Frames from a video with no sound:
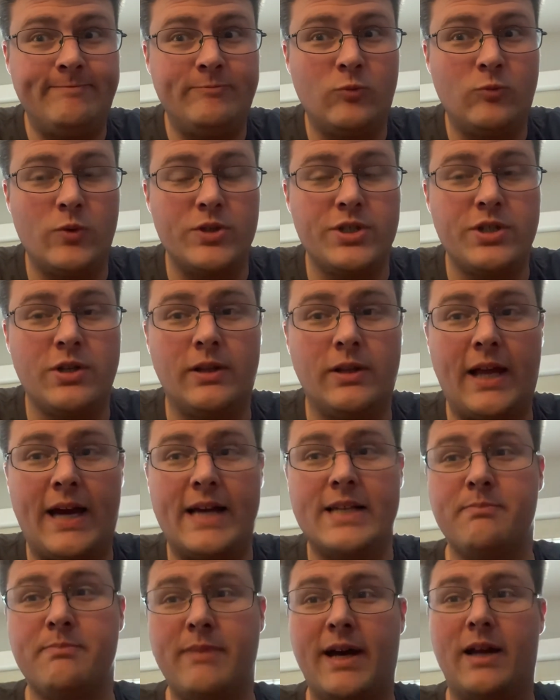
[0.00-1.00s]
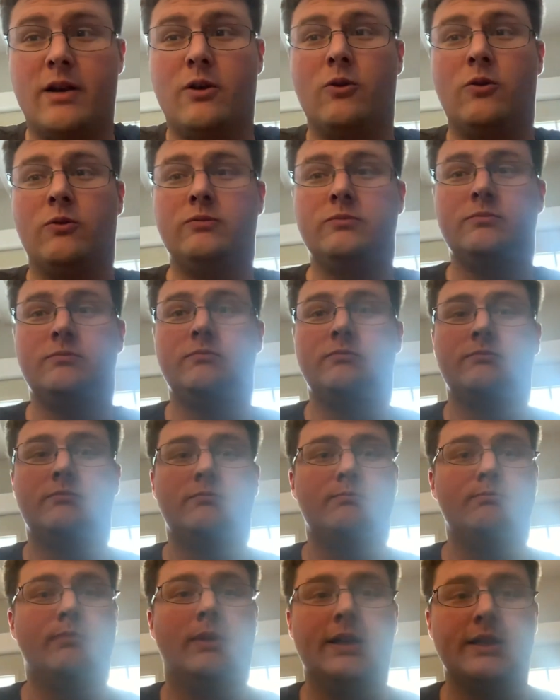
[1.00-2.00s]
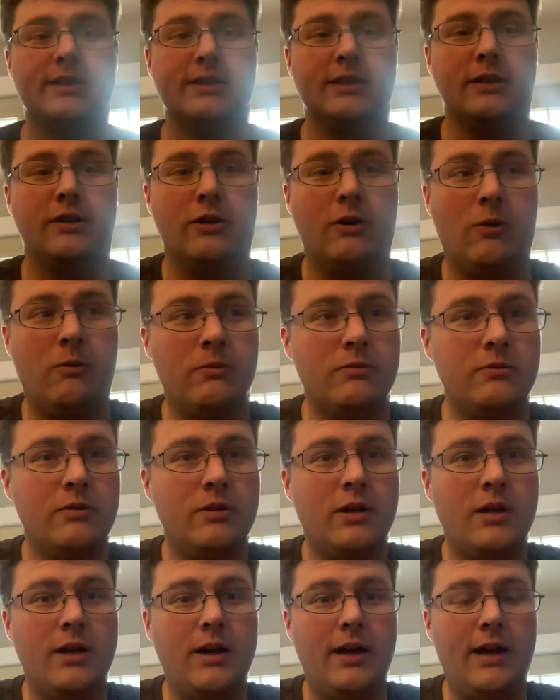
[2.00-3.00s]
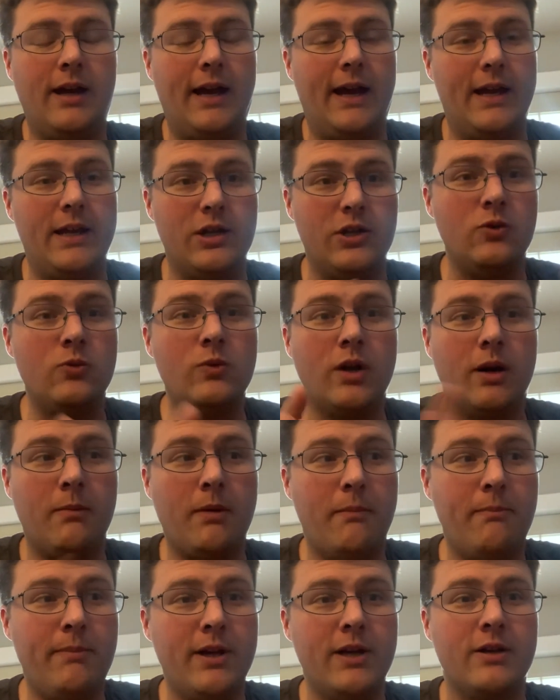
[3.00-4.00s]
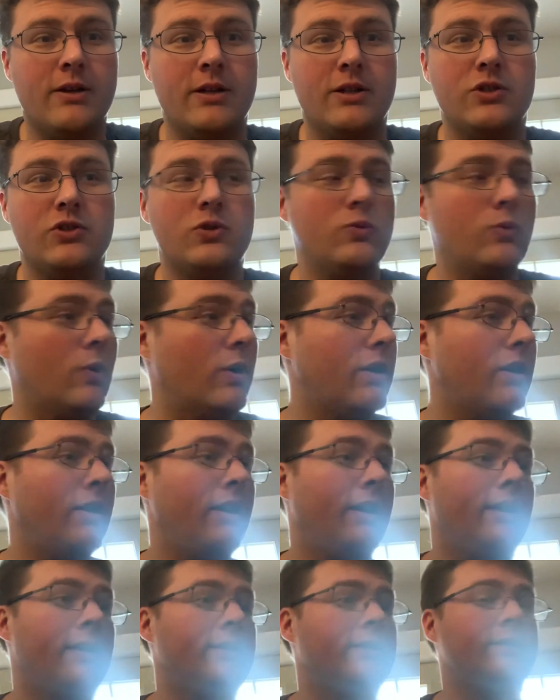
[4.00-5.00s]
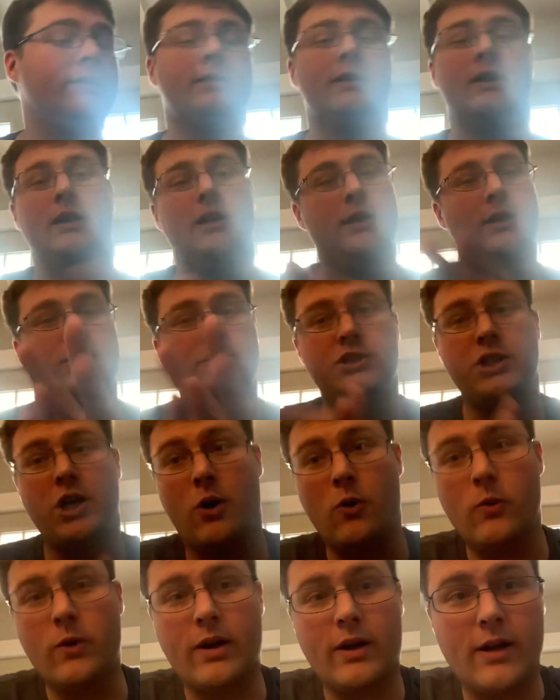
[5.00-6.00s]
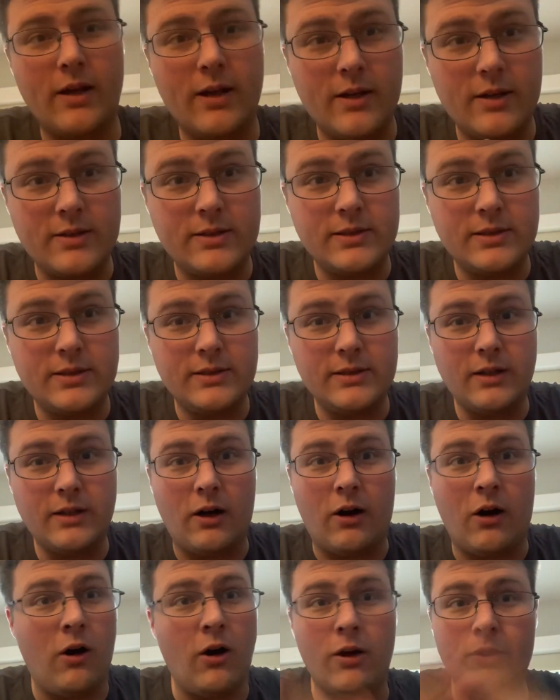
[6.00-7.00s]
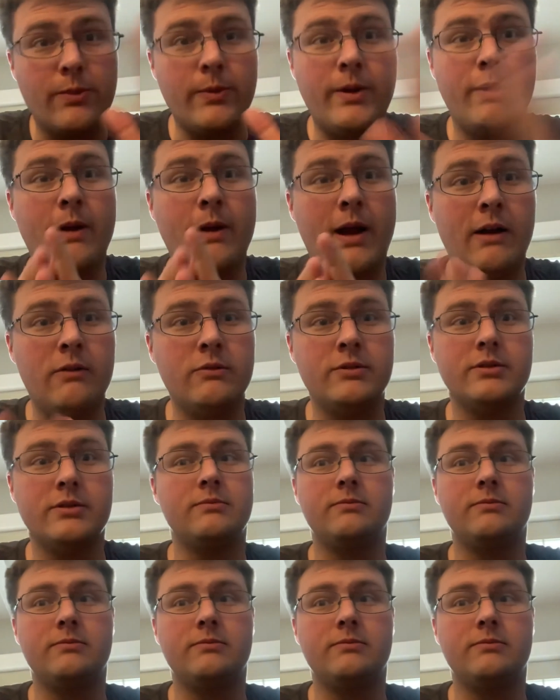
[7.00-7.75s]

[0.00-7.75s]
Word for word: was your last battle months ago. And you come up here and, and choke all three rounds?